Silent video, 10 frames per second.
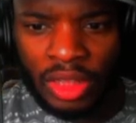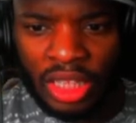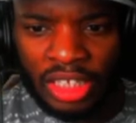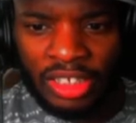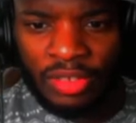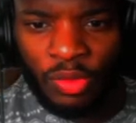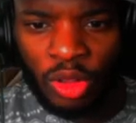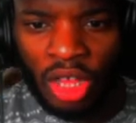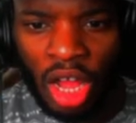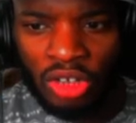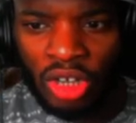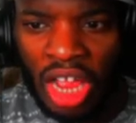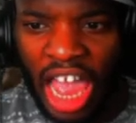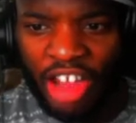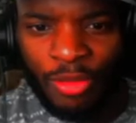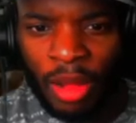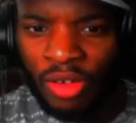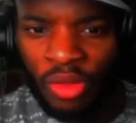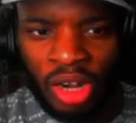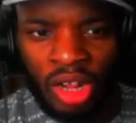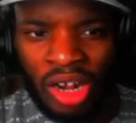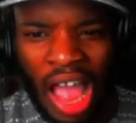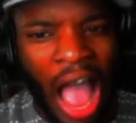This is for the 100. Everybody running on.